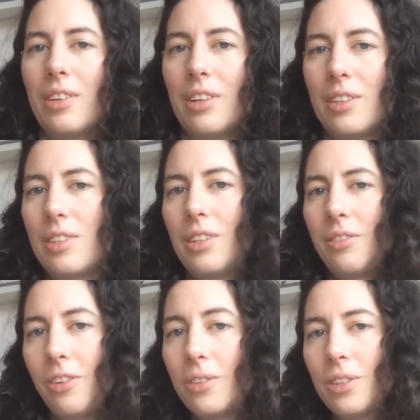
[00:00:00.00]
this
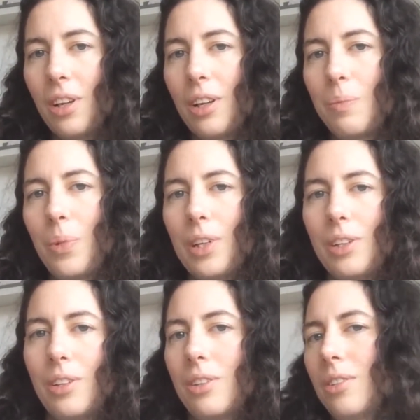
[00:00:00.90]
photon,
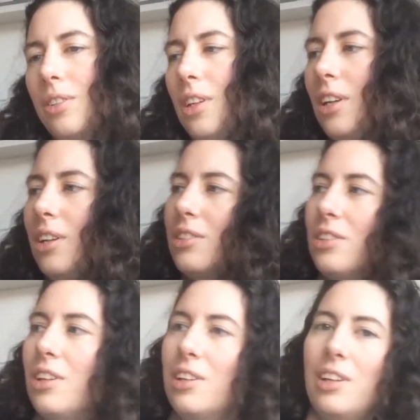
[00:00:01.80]
but you'll see the
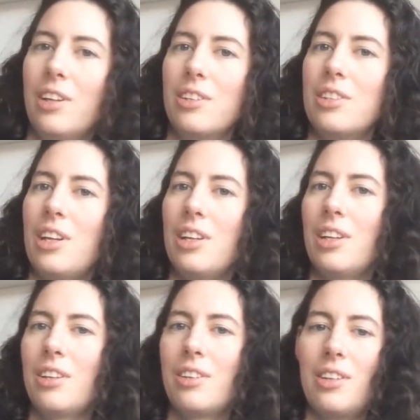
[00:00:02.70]
sun and understand that